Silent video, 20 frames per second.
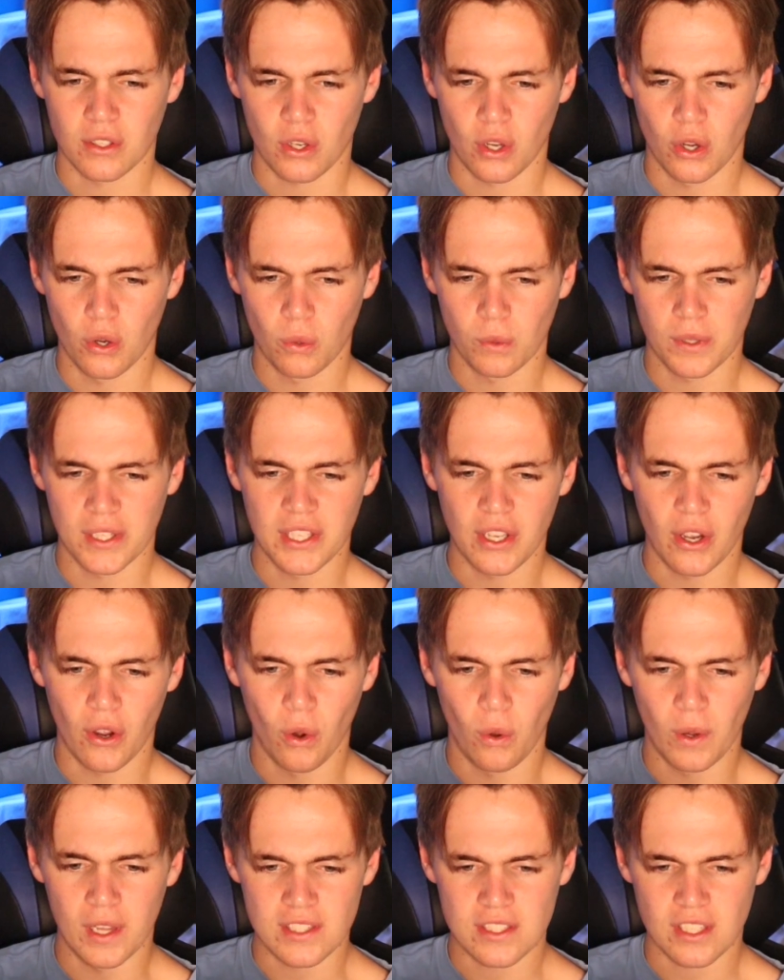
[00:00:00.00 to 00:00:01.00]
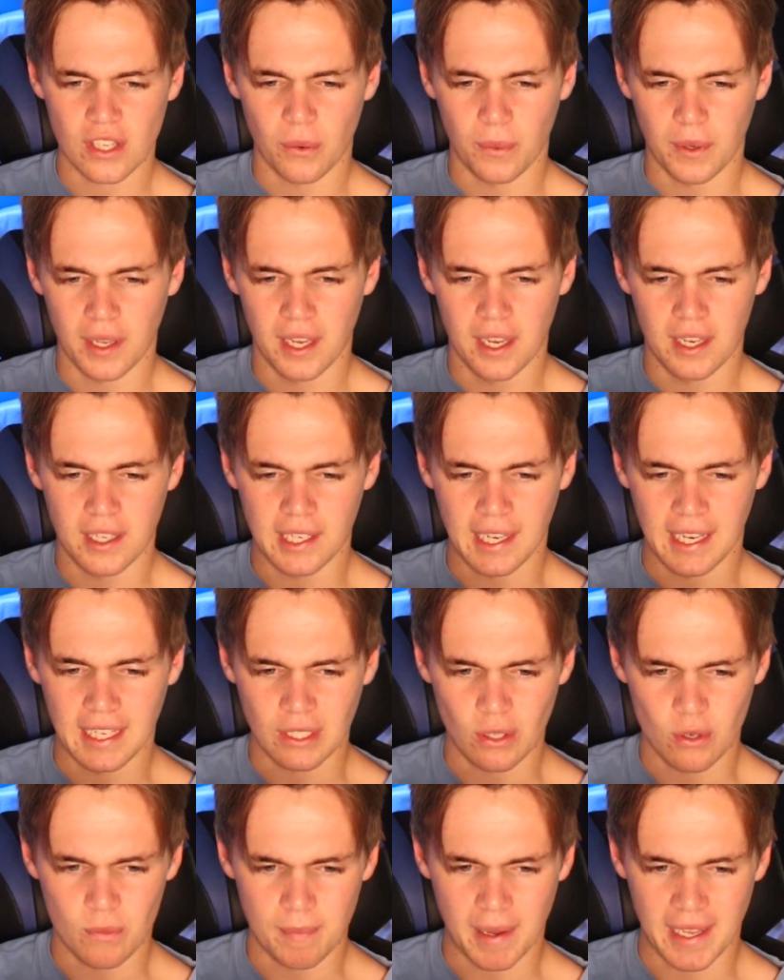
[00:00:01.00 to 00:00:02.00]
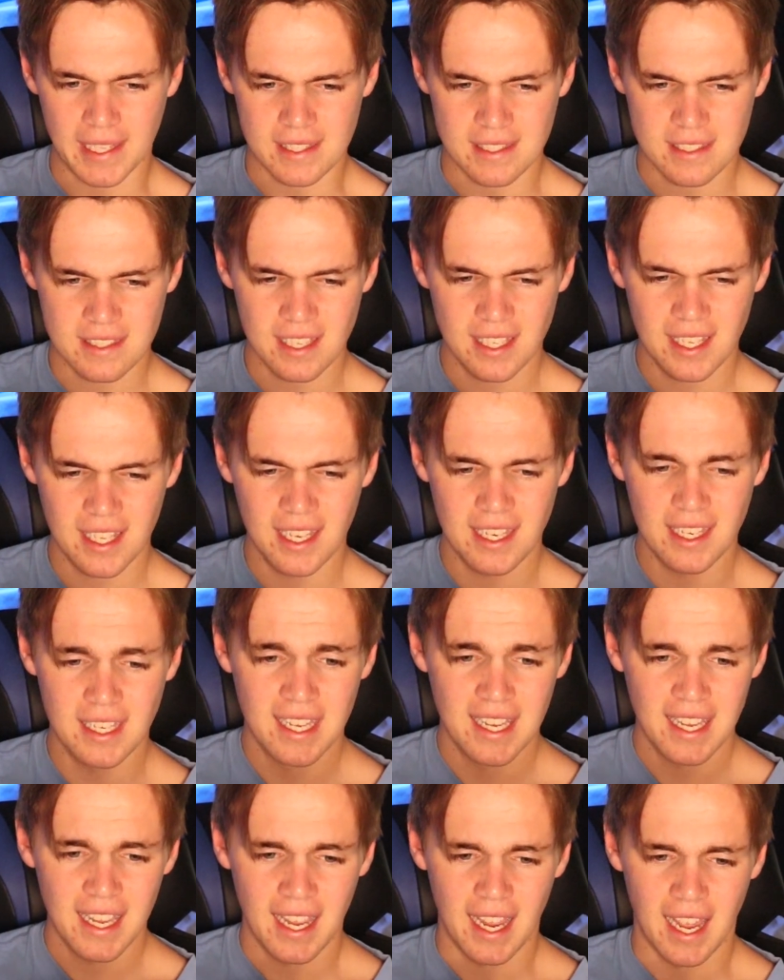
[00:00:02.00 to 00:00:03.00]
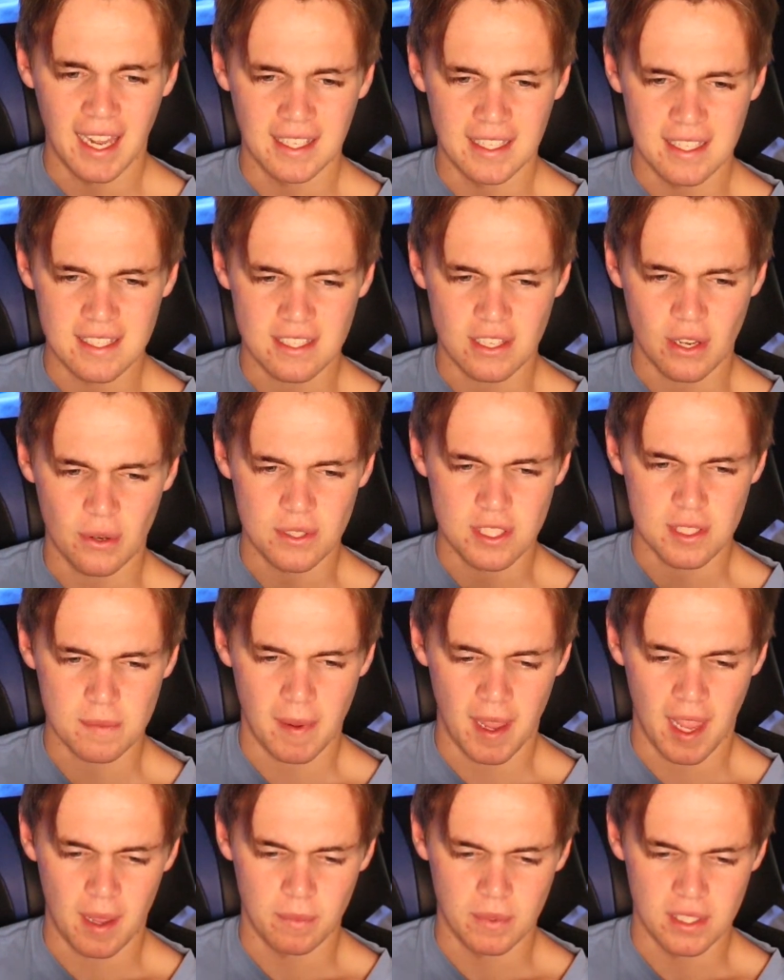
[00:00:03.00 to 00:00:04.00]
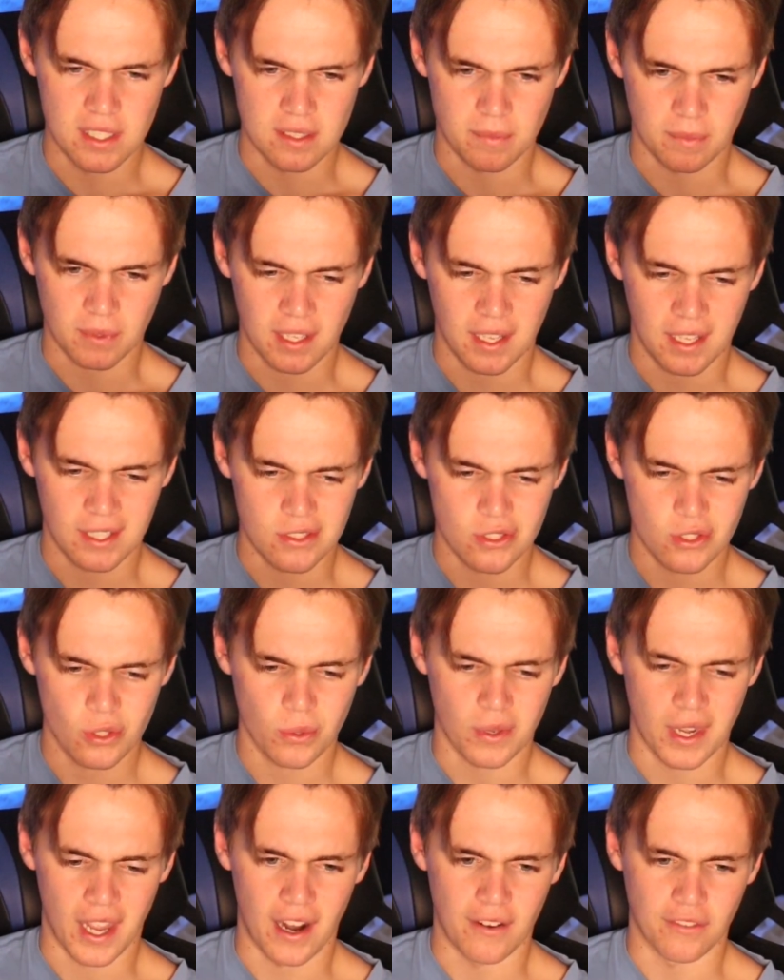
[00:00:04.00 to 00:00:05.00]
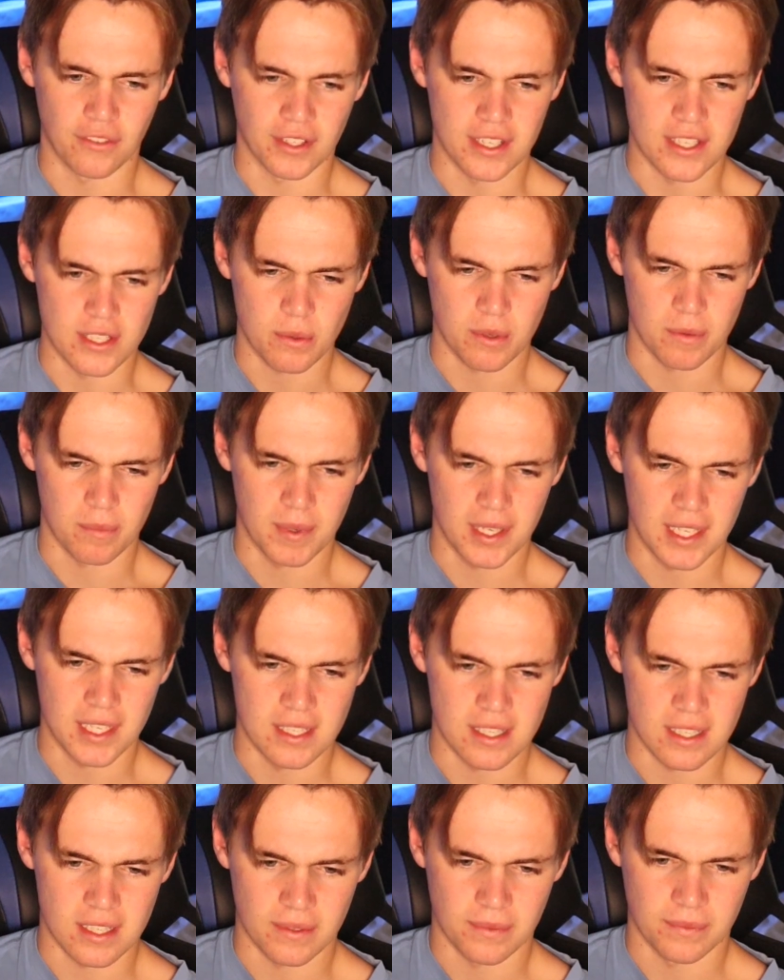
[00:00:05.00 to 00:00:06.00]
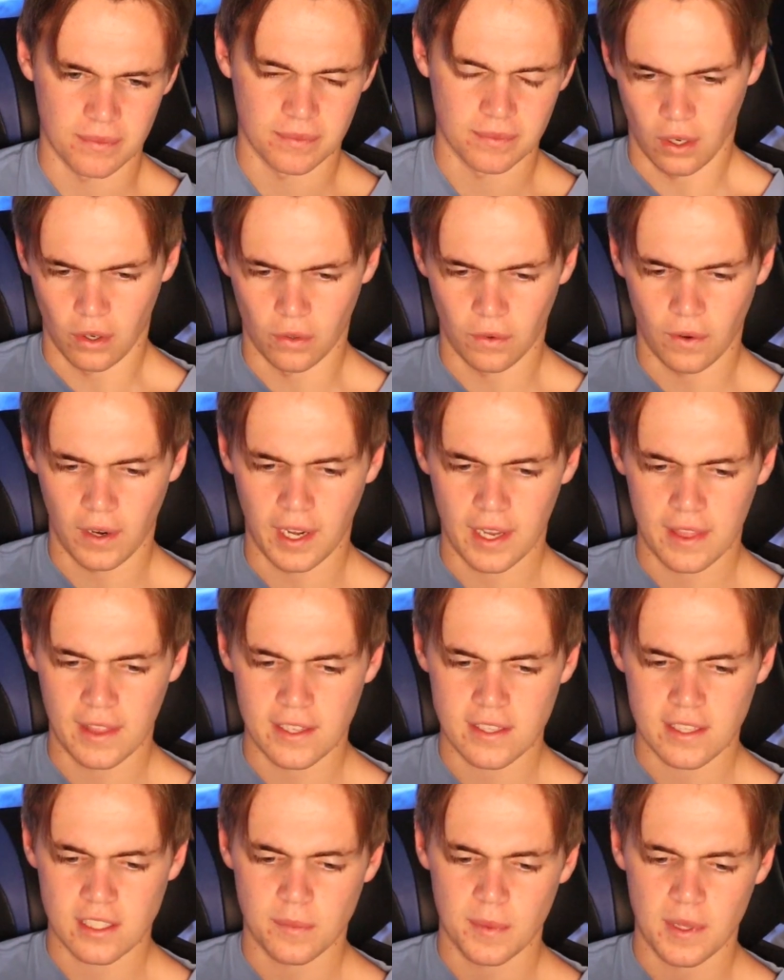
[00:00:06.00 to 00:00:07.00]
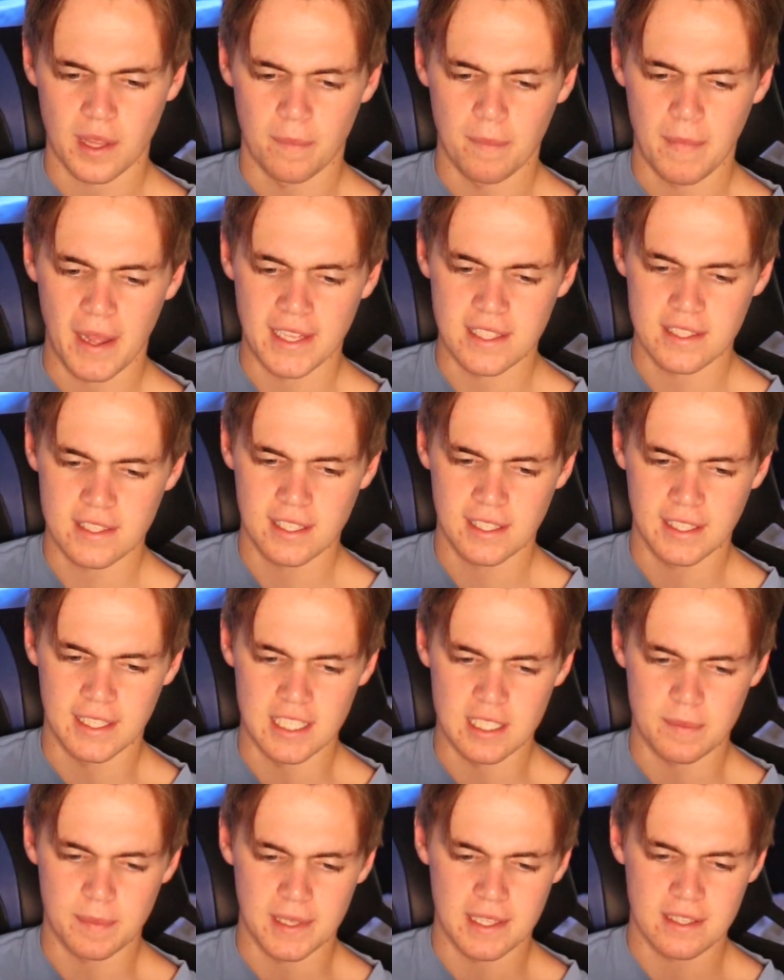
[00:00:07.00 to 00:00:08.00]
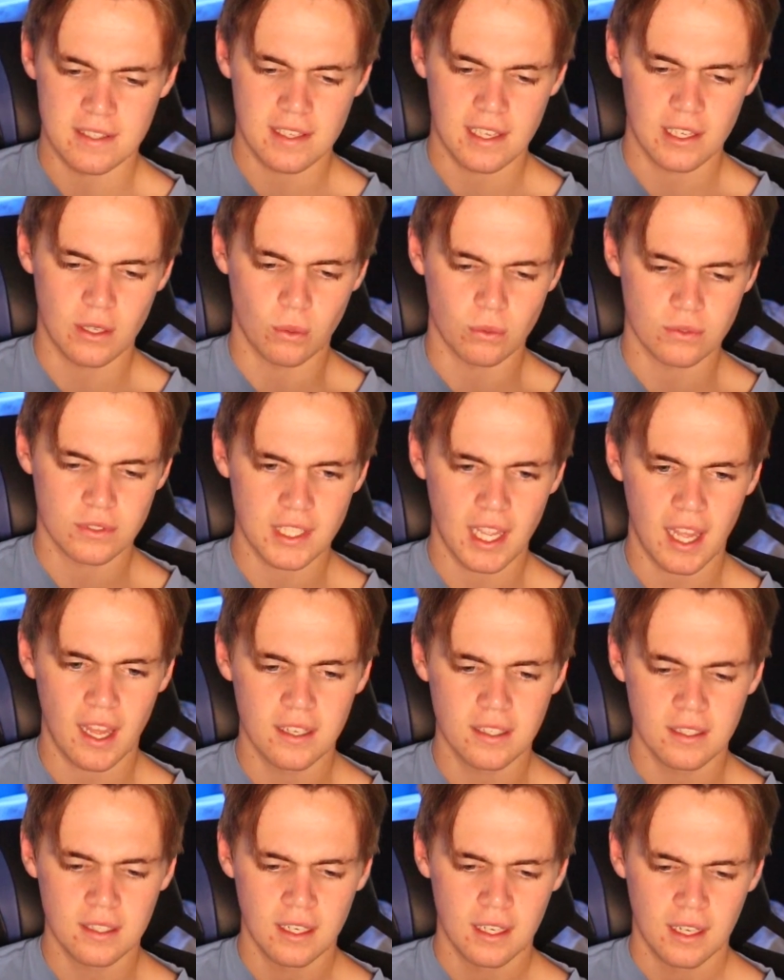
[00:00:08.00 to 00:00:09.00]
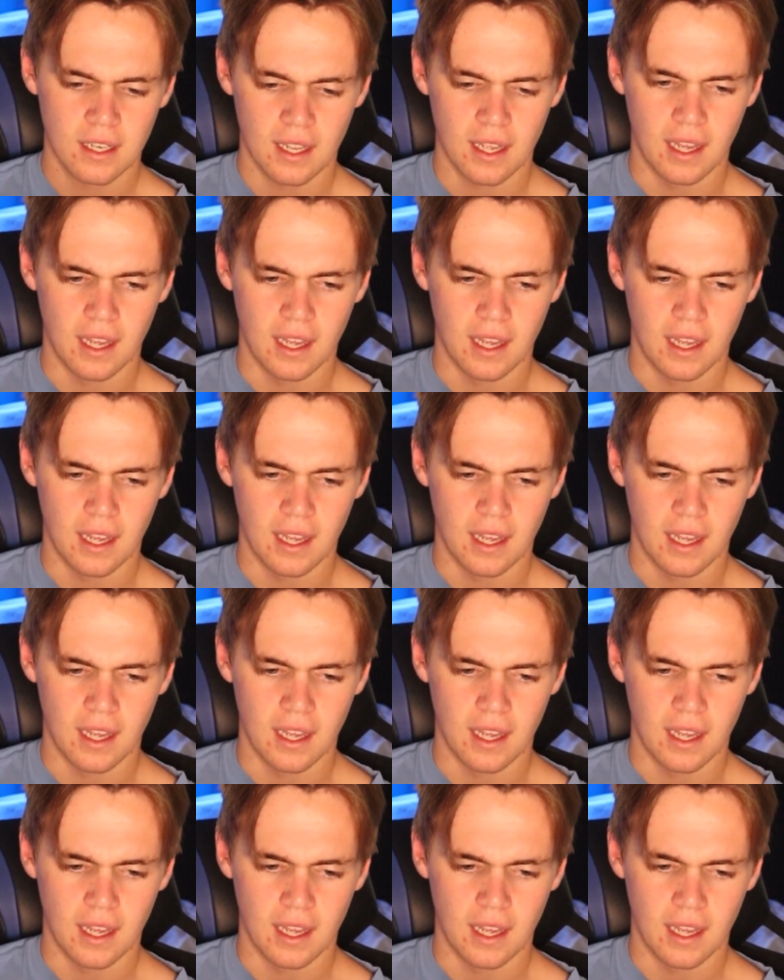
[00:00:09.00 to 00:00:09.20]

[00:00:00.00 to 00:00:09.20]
Cool, Leo, let's go ahead and go Man City. And let's go and spam in some cards. Julian Alvarez, what a beast. Alrighty, that's going to be the Man City SBC all done.